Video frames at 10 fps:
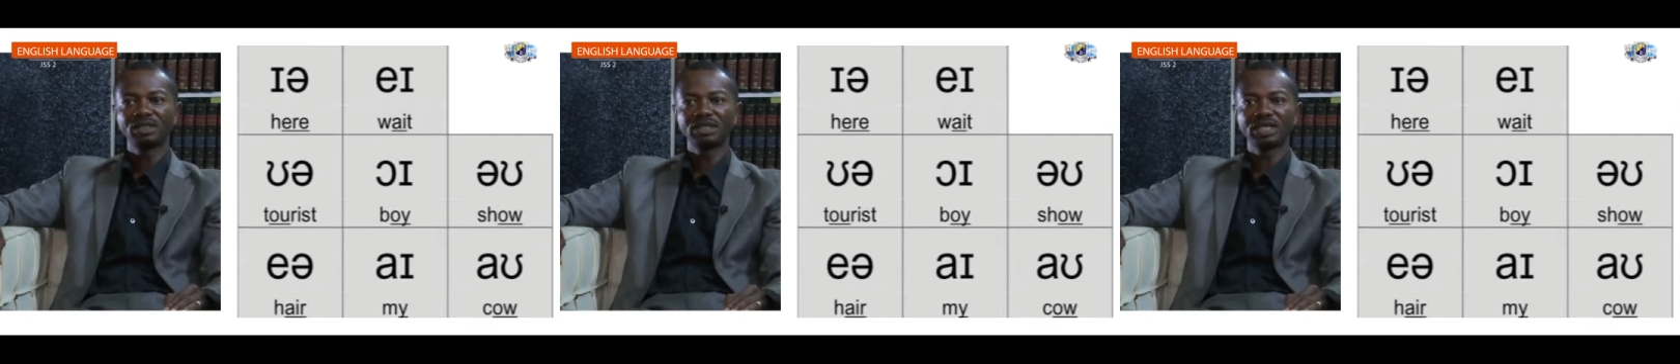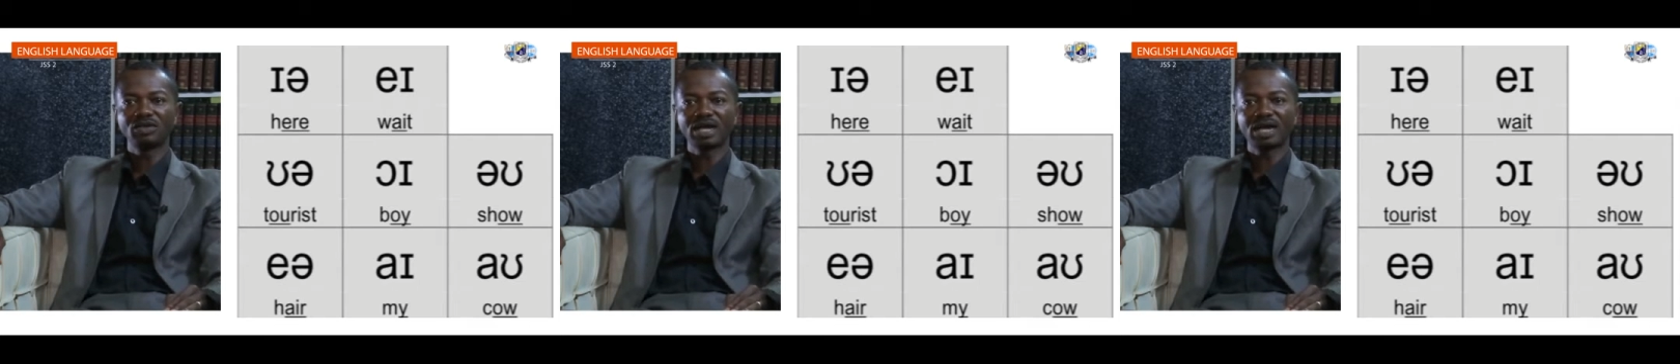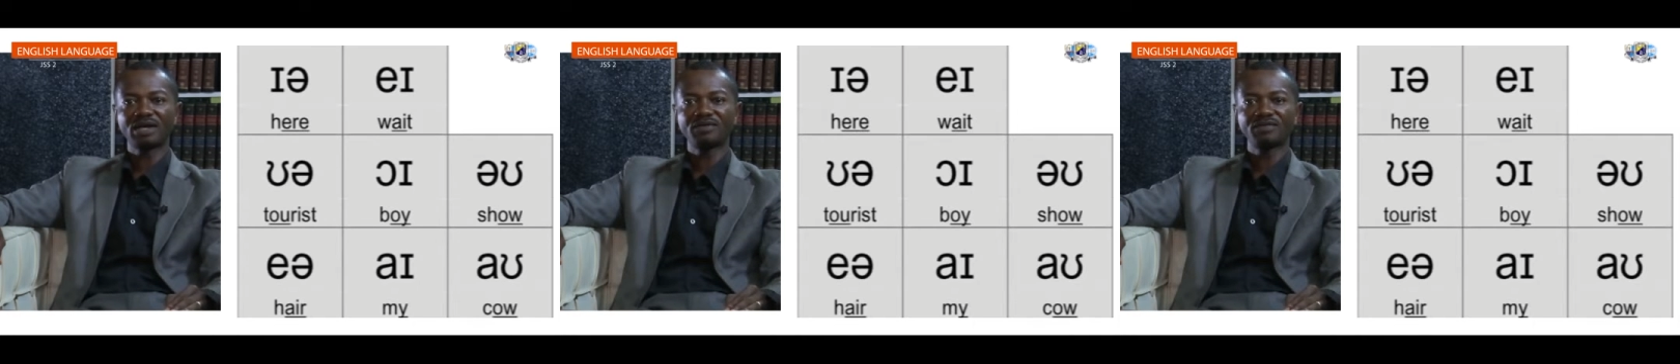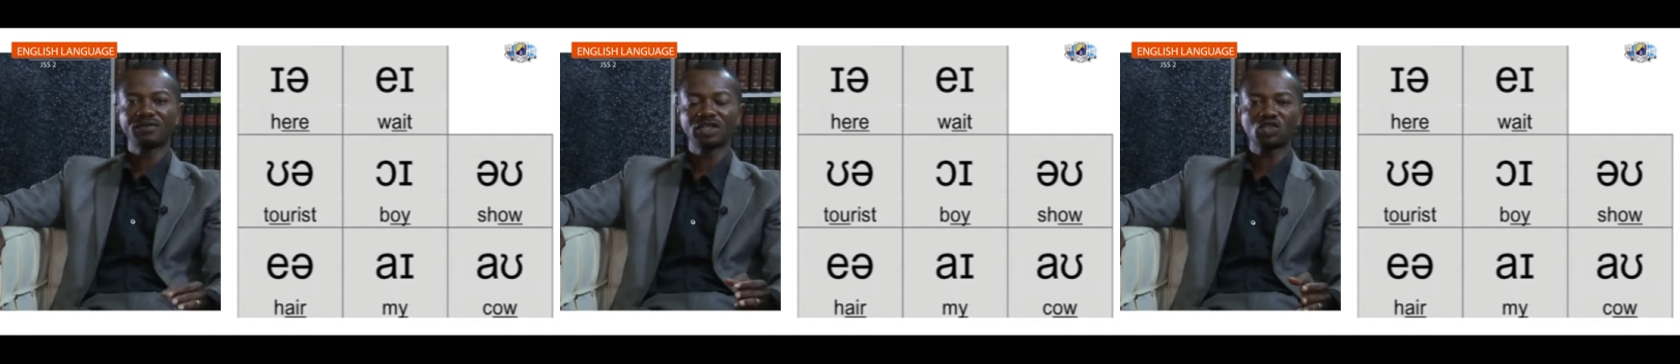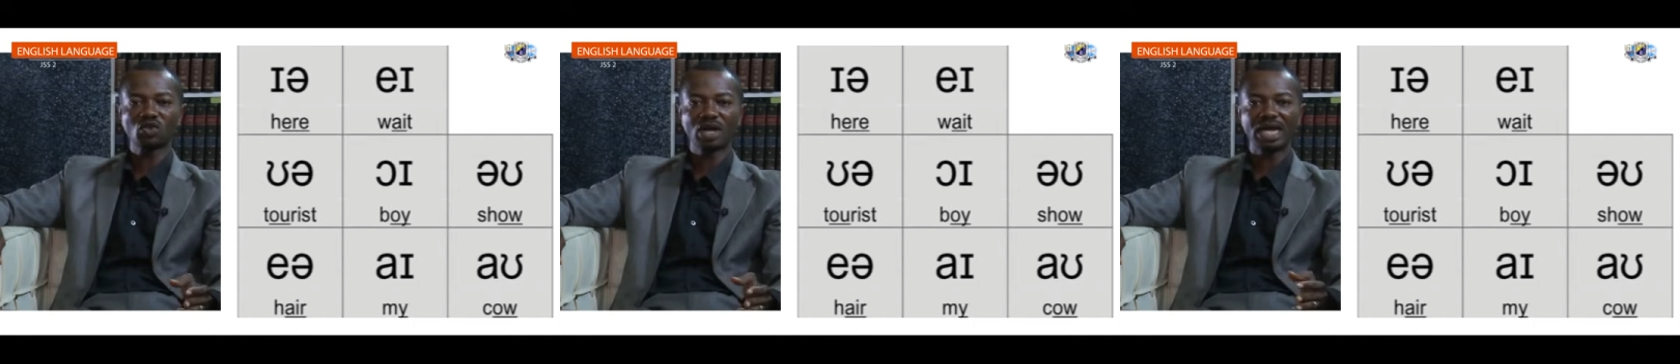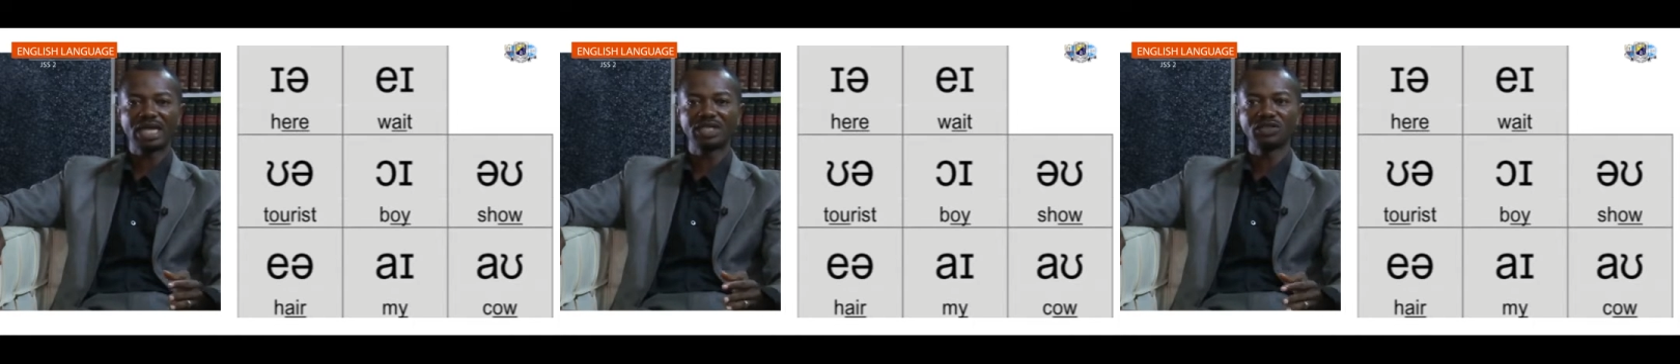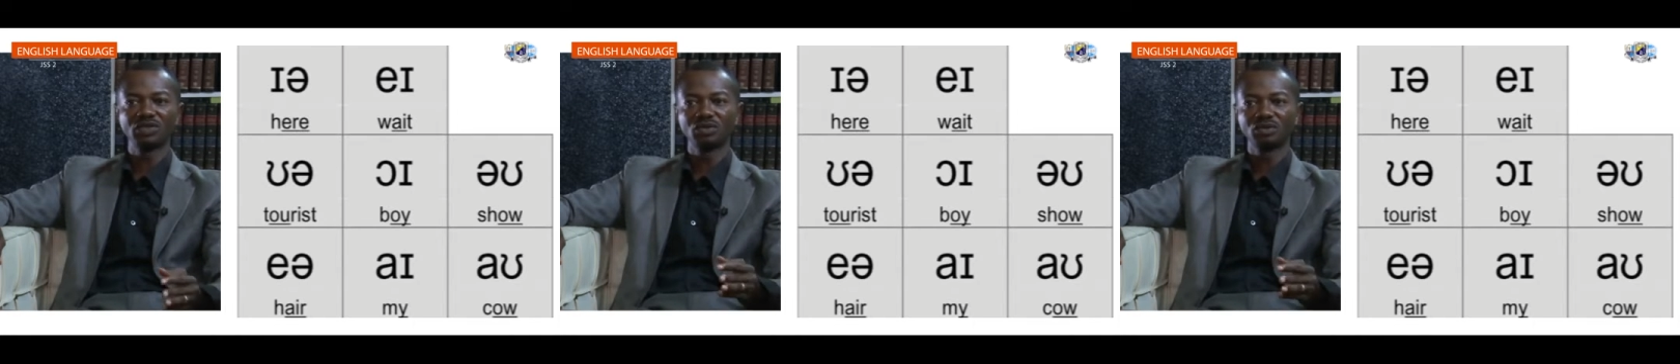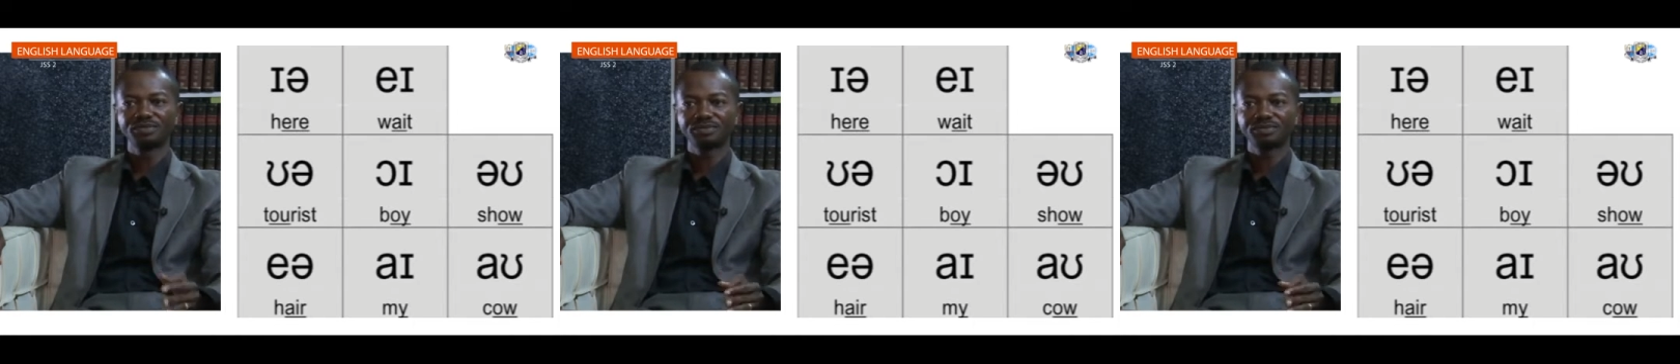Then you have the schwa and the u.